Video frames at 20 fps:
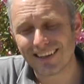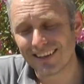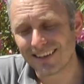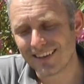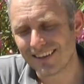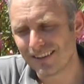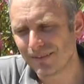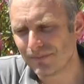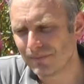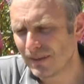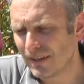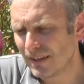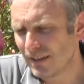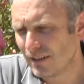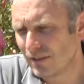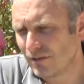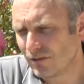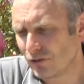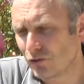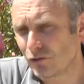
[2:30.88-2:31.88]
to
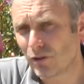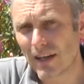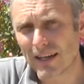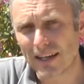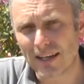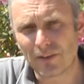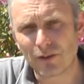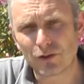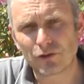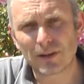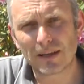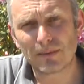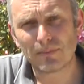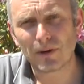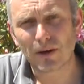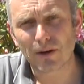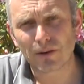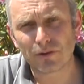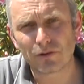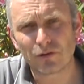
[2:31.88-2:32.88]
try and get the
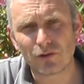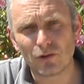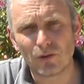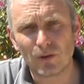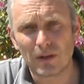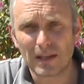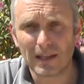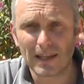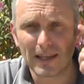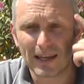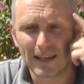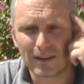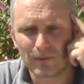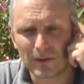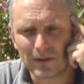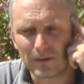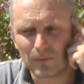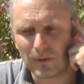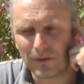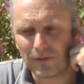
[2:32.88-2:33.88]
trademark through. In the end,
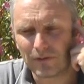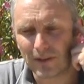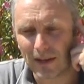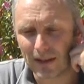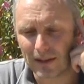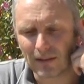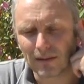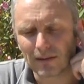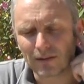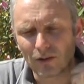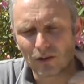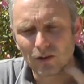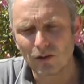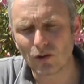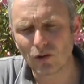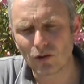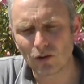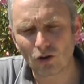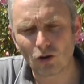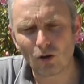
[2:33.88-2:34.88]
we've settled
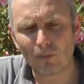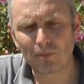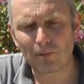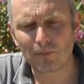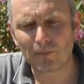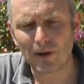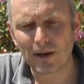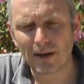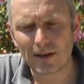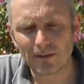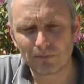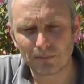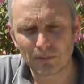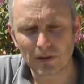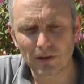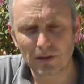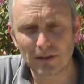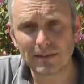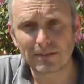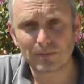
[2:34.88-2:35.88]
on a compromise,
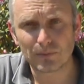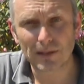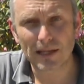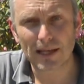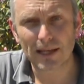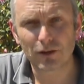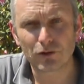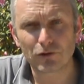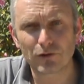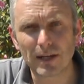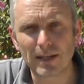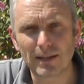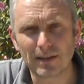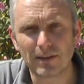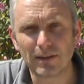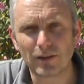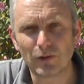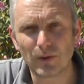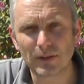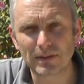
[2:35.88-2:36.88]
but at least we can trade
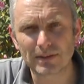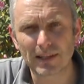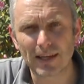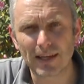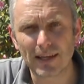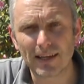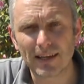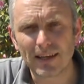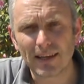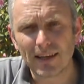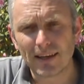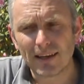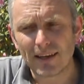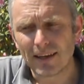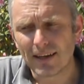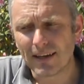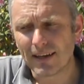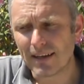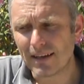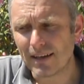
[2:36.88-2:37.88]
in the USA.
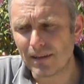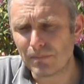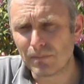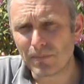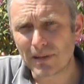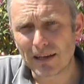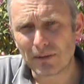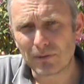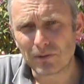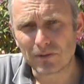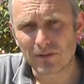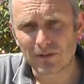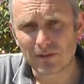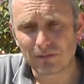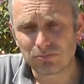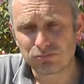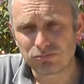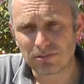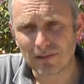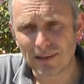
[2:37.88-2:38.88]
But that
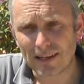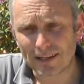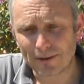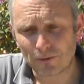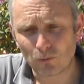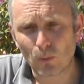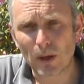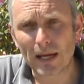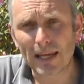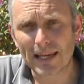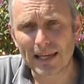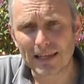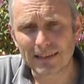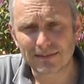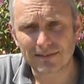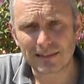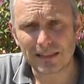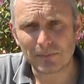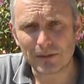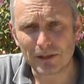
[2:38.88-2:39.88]
was like waking a
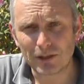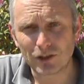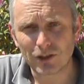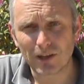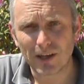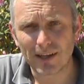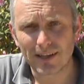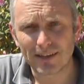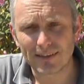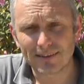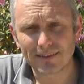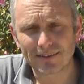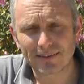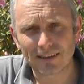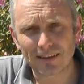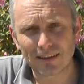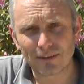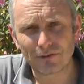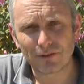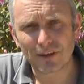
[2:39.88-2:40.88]
sleeping giant,
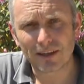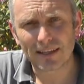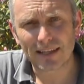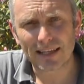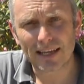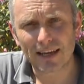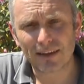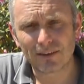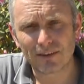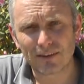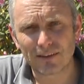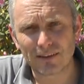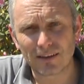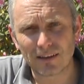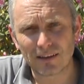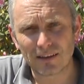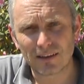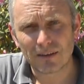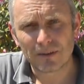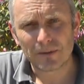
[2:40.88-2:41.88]
suddenly finding out
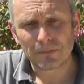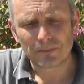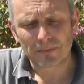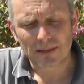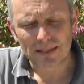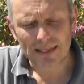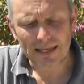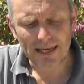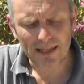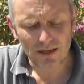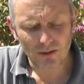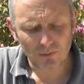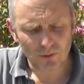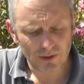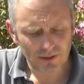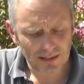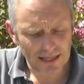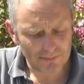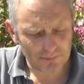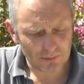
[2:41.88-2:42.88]
that Gallo
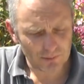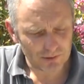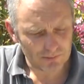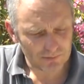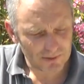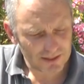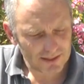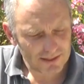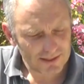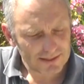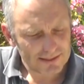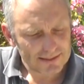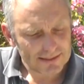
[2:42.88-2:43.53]
weren't happy with me.